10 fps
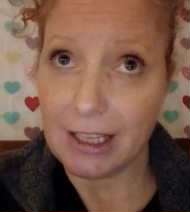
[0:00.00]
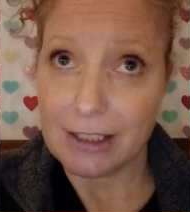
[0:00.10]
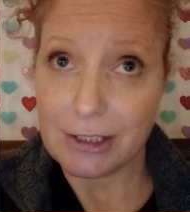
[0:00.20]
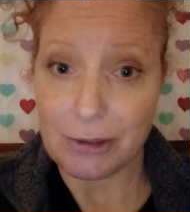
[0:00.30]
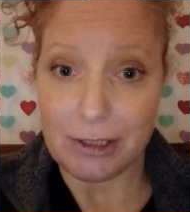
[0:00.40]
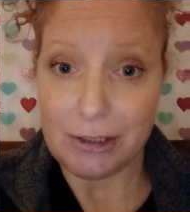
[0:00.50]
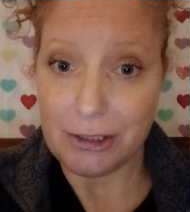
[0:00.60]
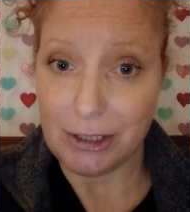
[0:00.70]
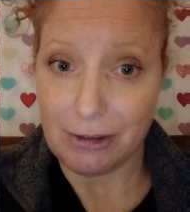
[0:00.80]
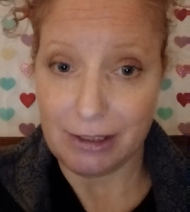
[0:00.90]
Surrender
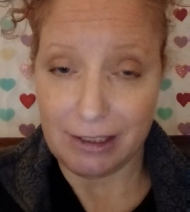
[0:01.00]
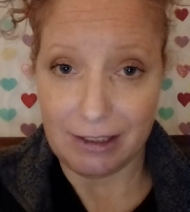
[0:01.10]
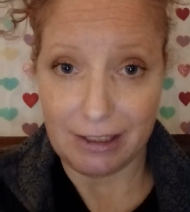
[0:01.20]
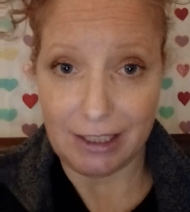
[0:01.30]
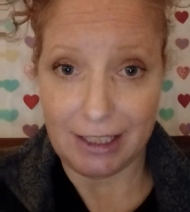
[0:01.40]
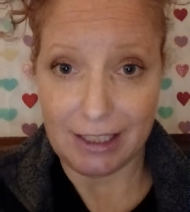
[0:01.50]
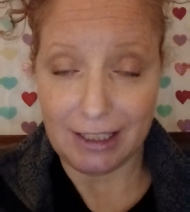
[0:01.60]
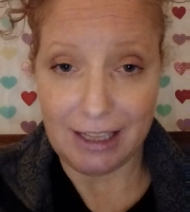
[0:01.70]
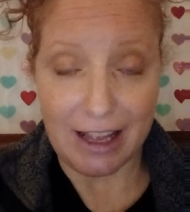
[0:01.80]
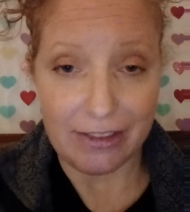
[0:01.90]
to it and
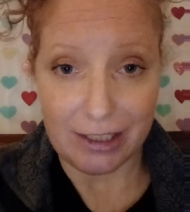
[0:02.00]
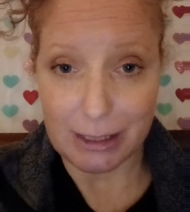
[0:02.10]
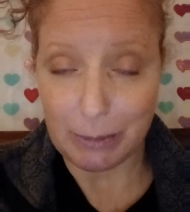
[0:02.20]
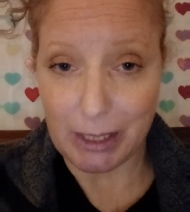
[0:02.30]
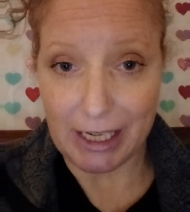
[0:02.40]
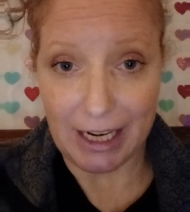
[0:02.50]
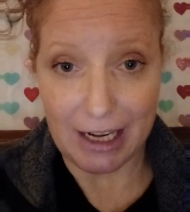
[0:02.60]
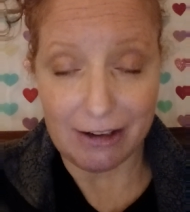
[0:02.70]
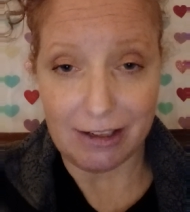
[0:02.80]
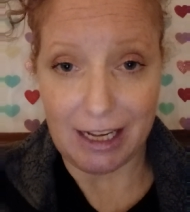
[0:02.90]
let things play
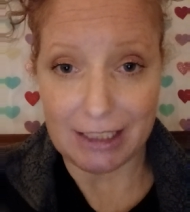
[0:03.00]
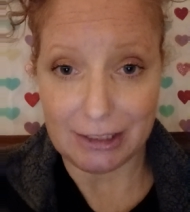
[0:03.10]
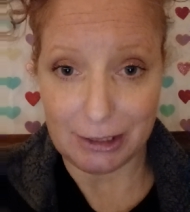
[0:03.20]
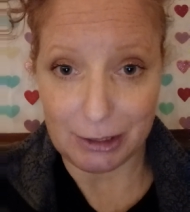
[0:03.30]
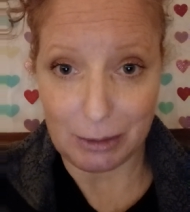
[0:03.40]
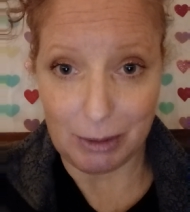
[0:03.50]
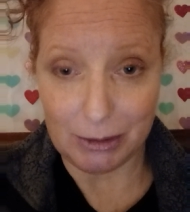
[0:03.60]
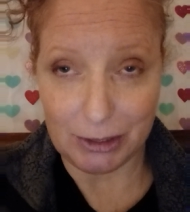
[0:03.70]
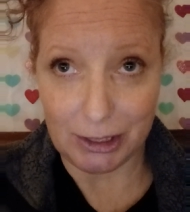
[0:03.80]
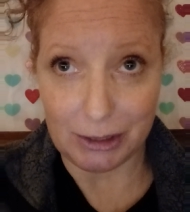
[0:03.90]
out as they're
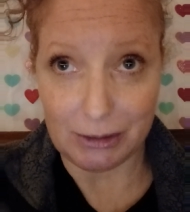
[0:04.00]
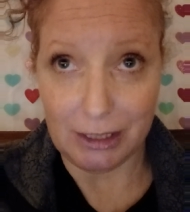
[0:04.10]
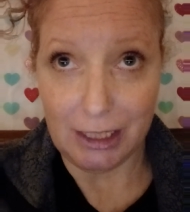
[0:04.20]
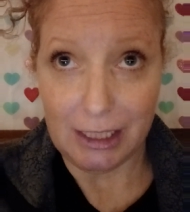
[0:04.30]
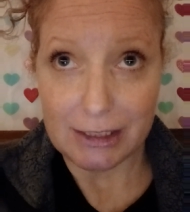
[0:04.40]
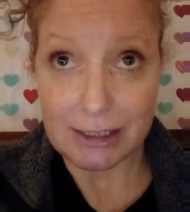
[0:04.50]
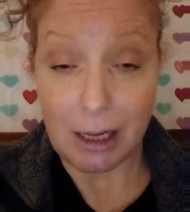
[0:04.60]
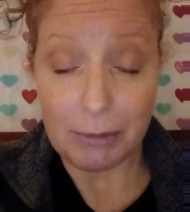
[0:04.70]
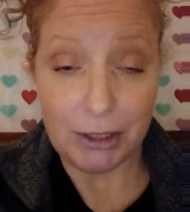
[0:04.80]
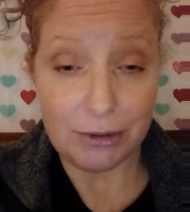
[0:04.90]
supposed to.
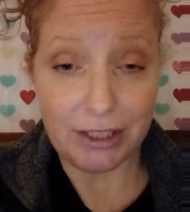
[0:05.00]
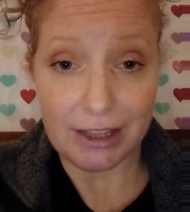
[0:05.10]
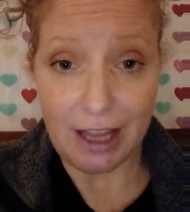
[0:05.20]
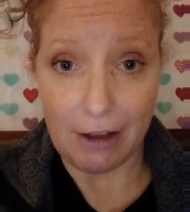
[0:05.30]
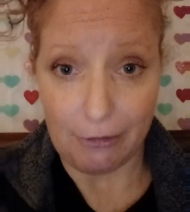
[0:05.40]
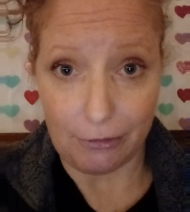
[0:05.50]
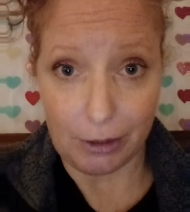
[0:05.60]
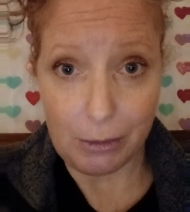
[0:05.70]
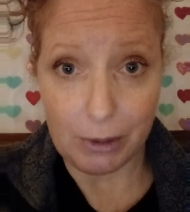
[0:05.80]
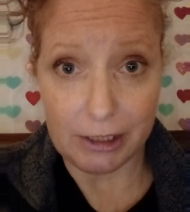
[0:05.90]
Stop using that free
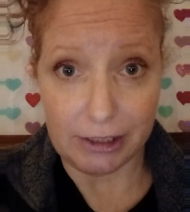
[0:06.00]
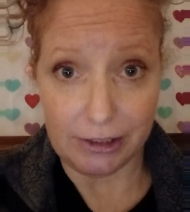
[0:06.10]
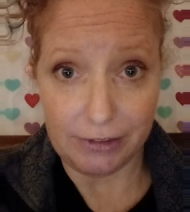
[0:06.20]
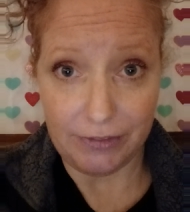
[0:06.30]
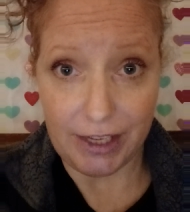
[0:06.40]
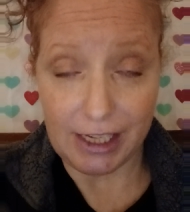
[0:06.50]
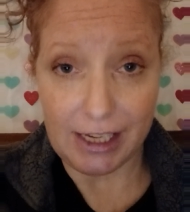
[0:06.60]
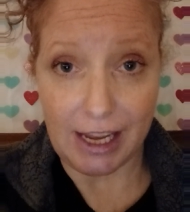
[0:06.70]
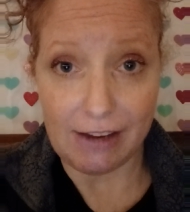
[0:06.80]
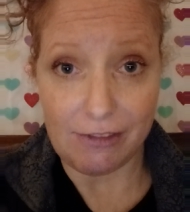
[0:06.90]
will that He
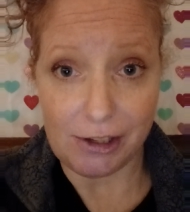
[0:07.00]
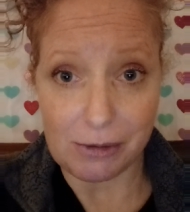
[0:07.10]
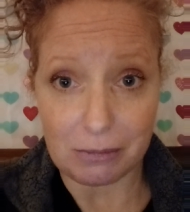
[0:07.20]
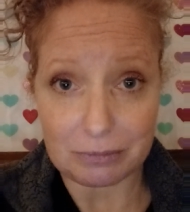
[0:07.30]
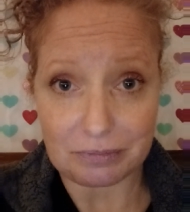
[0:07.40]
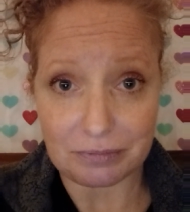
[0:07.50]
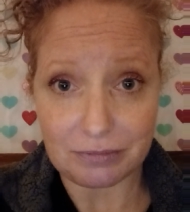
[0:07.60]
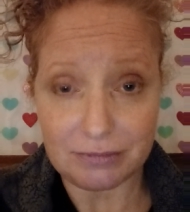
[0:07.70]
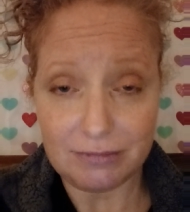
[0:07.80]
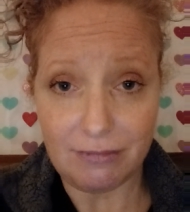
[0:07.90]
gave you
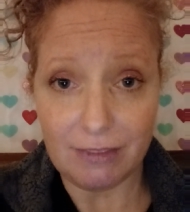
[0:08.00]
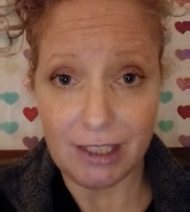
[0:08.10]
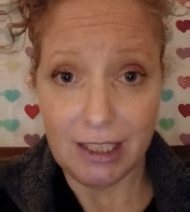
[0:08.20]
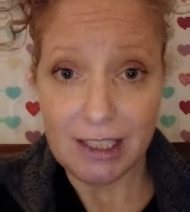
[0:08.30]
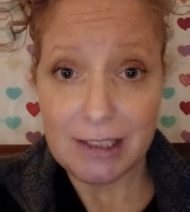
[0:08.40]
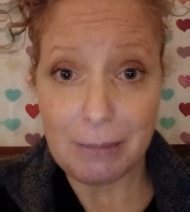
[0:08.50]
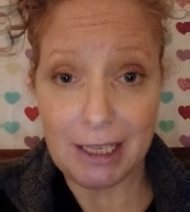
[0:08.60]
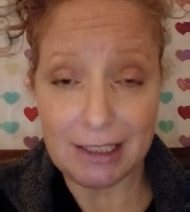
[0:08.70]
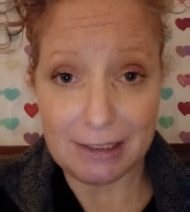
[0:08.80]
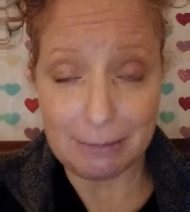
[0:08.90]
to
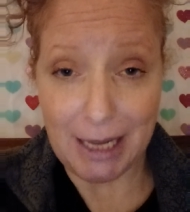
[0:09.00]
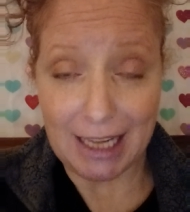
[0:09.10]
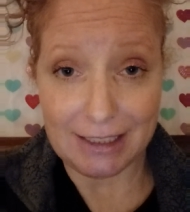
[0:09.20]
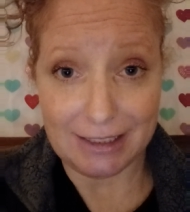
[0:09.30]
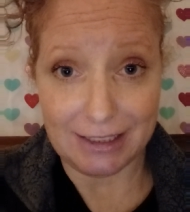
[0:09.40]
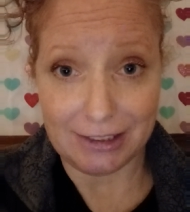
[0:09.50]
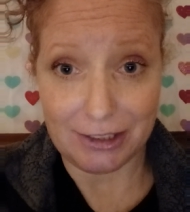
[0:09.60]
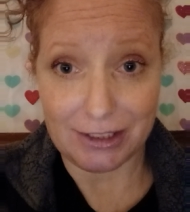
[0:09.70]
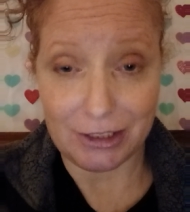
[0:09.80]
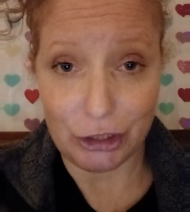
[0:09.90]
make bad
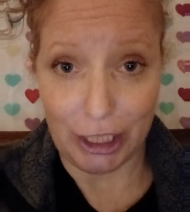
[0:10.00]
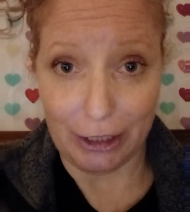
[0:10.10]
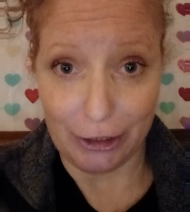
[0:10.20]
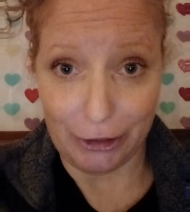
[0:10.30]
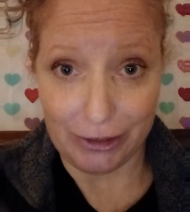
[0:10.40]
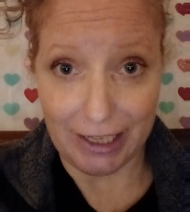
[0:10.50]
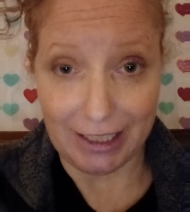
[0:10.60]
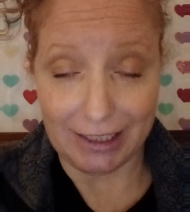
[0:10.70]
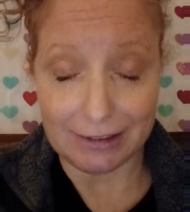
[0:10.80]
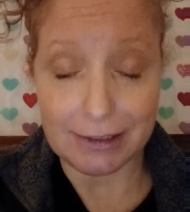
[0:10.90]
decisions and cheat on your
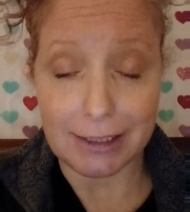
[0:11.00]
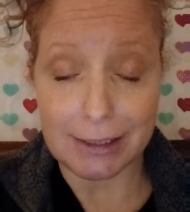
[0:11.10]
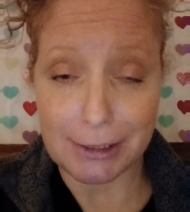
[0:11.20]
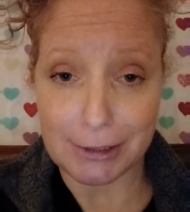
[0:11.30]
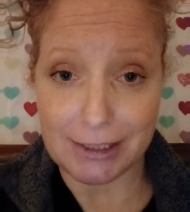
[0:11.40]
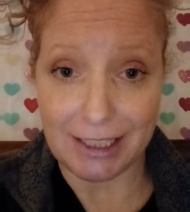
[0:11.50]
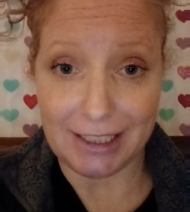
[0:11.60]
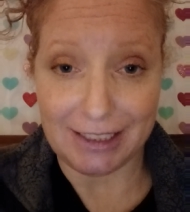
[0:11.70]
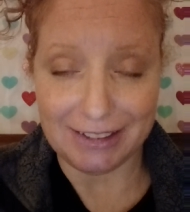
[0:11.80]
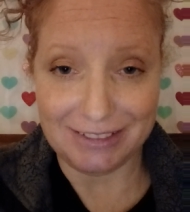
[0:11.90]
diet. Stick to your
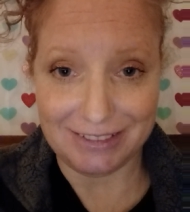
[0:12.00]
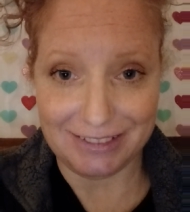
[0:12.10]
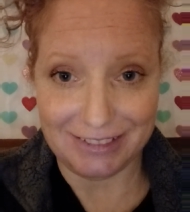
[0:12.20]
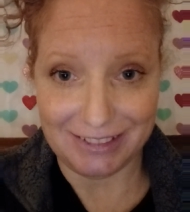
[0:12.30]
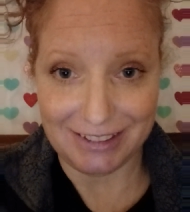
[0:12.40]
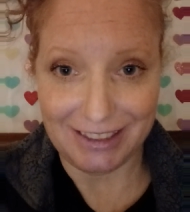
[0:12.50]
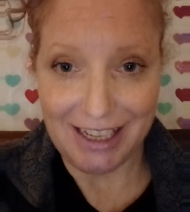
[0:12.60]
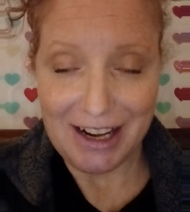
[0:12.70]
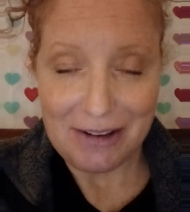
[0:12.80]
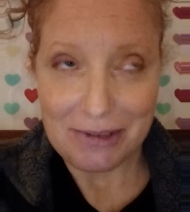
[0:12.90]
diet,
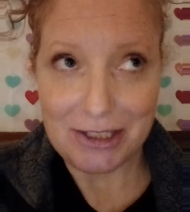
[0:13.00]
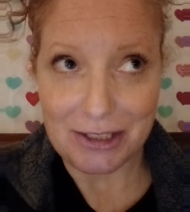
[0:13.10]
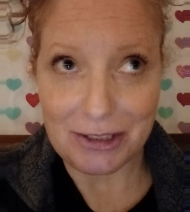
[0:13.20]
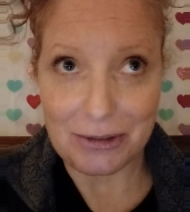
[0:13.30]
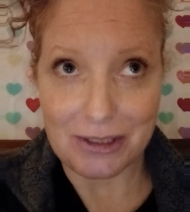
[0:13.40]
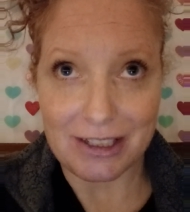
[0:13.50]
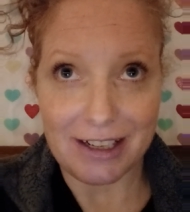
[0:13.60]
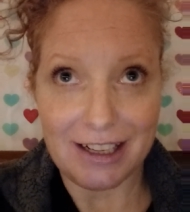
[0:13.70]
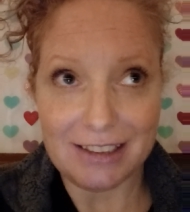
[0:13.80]
which is your